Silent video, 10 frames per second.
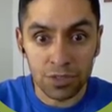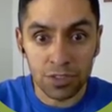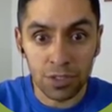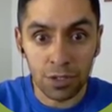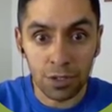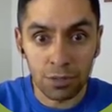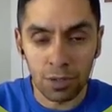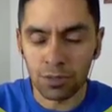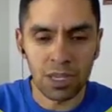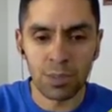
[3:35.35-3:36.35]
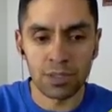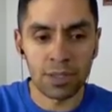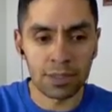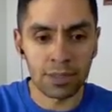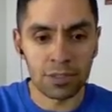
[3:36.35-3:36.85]
So I'll, I'll keep it
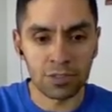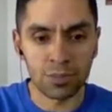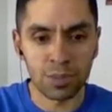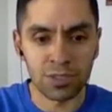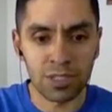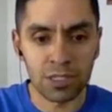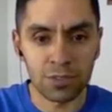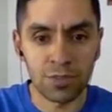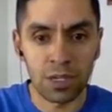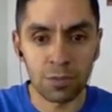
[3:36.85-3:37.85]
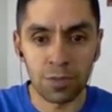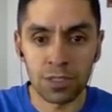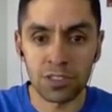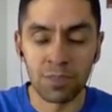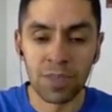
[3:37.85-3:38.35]
like that. So I'm, I'm satisfied with
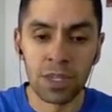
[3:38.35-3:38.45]
this.